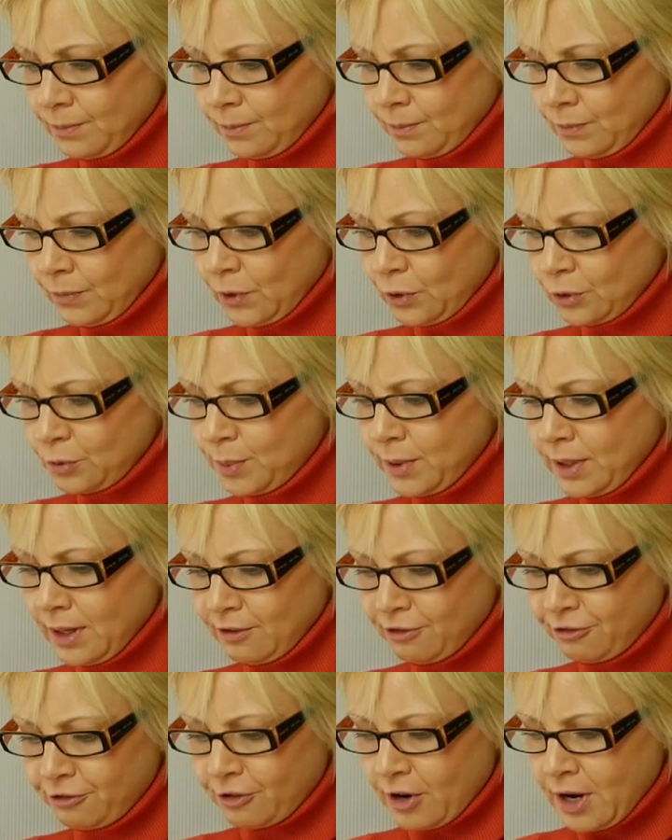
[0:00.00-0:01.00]
not be
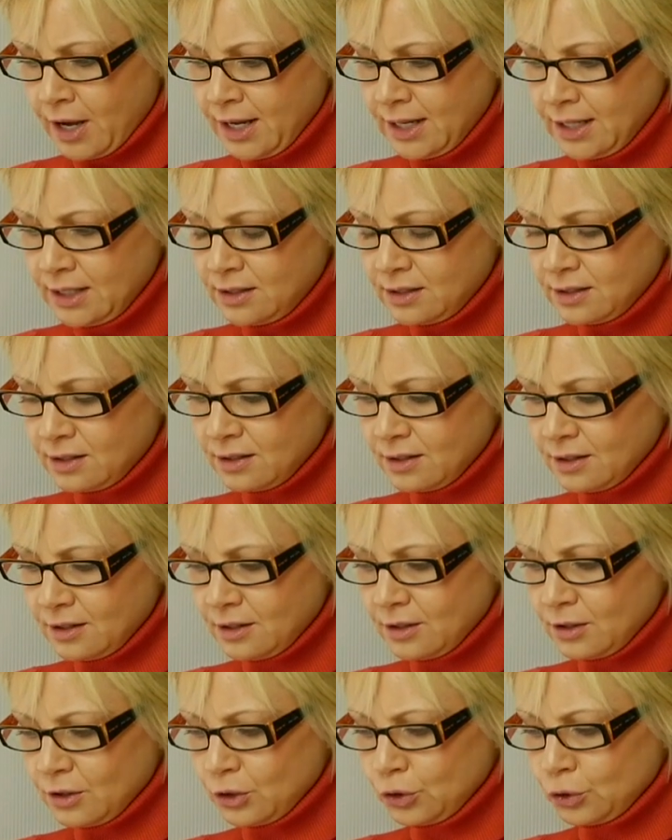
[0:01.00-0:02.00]
afraid
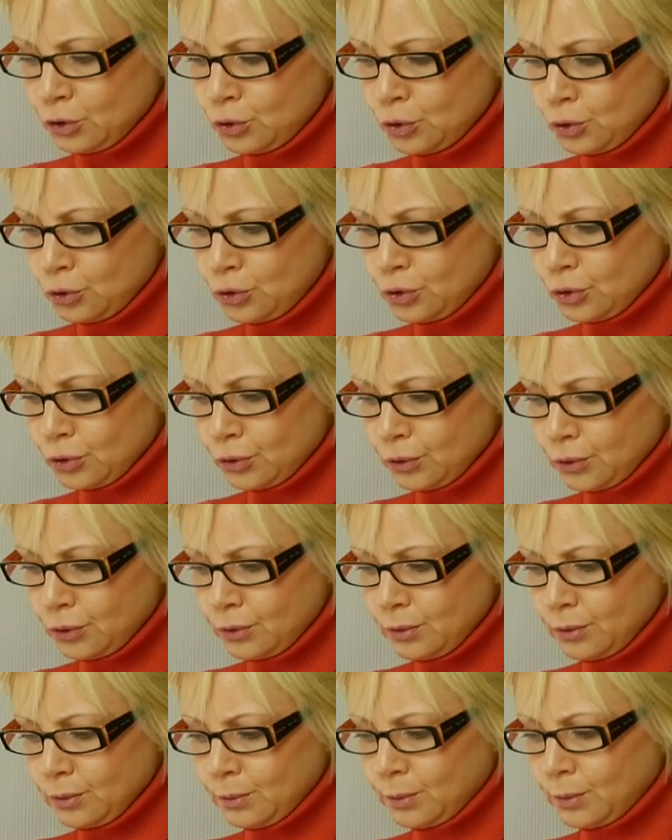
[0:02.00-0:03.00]
to
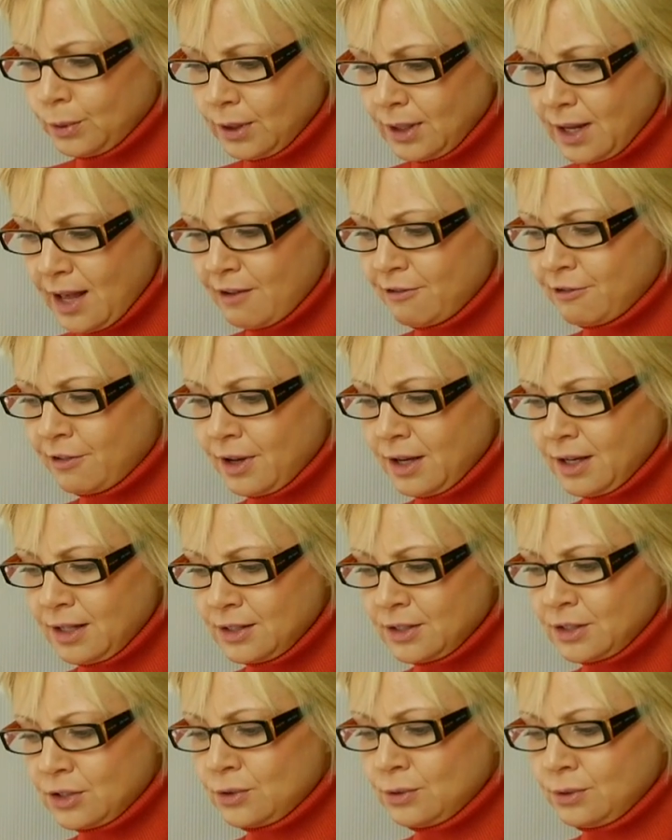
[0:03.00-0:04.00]
do whatever
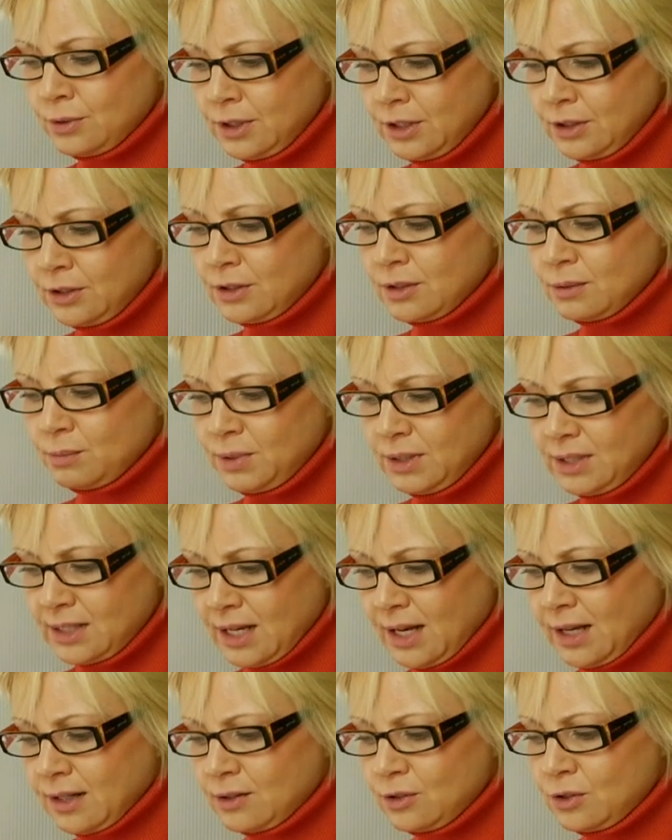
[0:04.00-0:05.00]
is to need to be
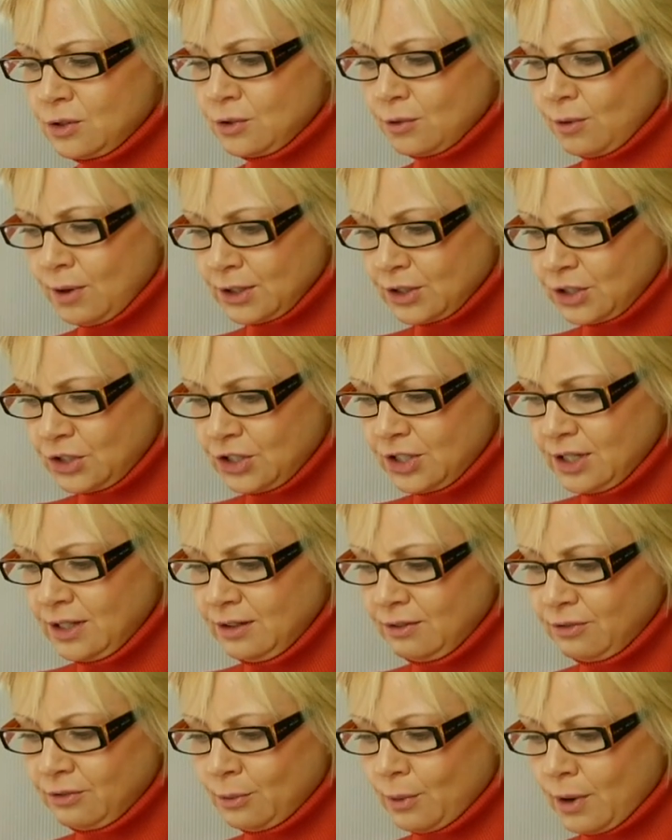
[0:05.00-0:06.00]
done to
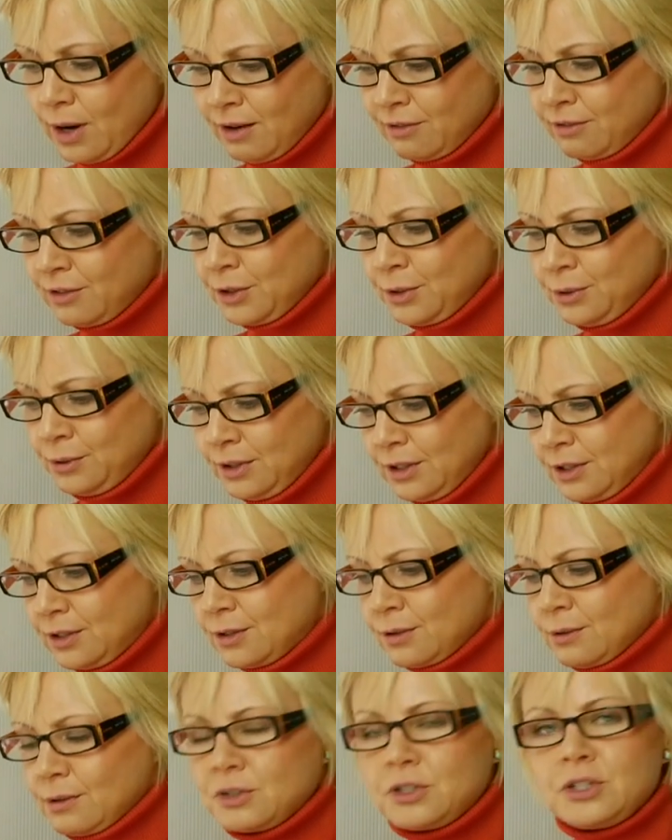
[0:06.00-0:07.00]
achieve whatever you need
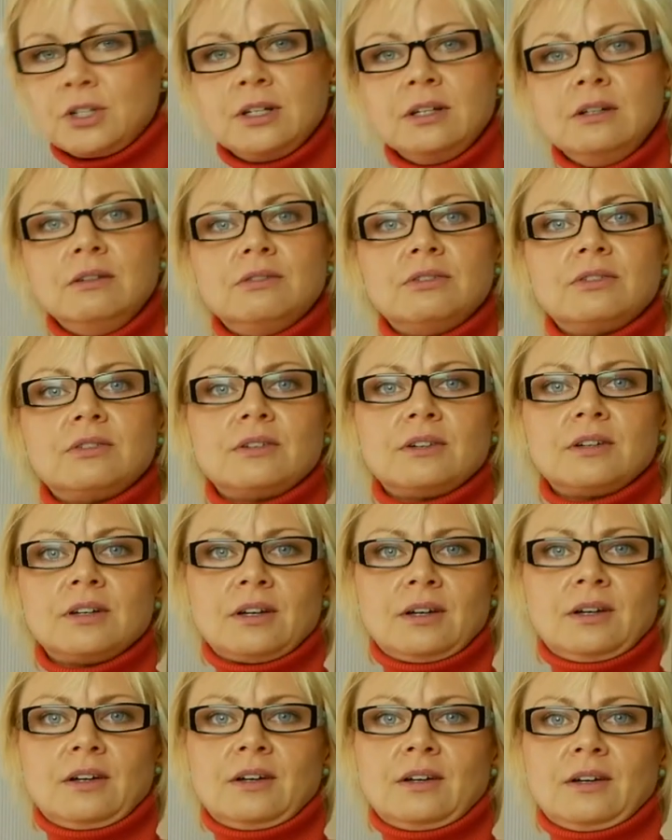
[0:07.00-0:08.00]
to achieve.
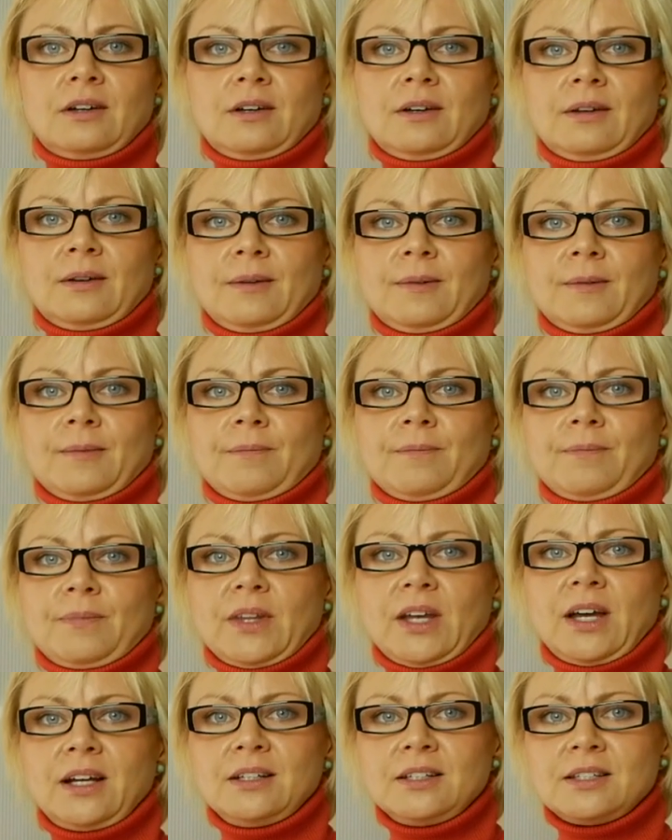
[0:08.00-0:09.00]

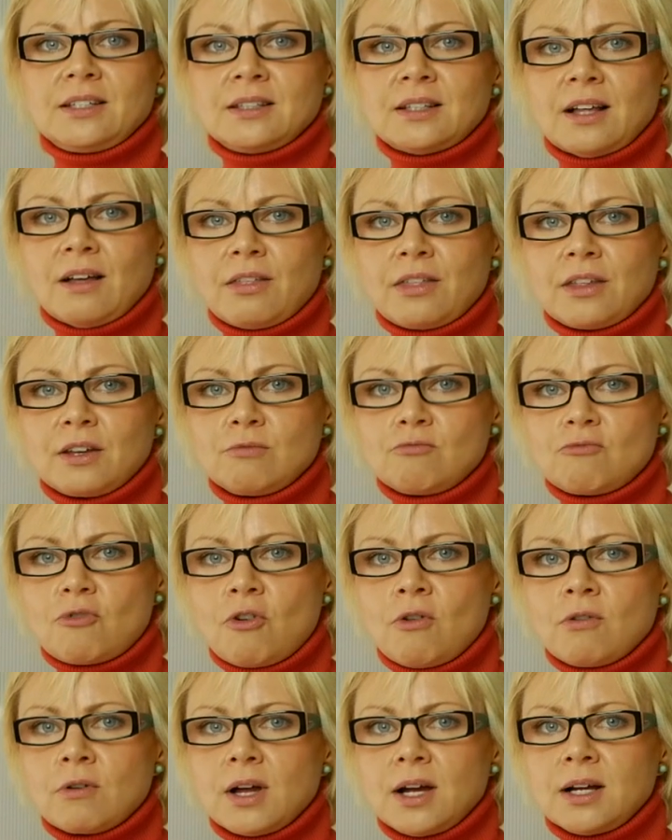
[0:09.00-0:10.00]
And it's nothing
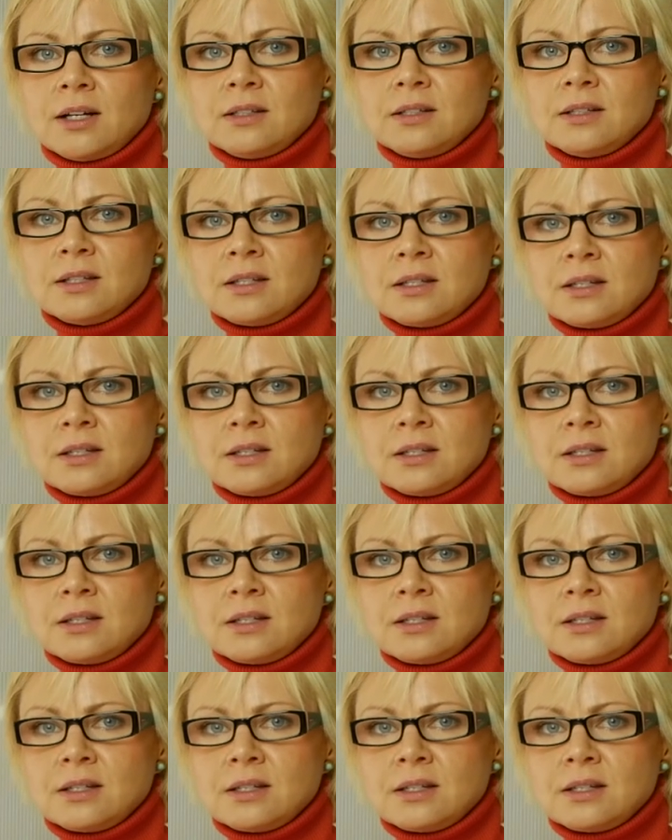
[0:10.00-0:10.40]
wrong, and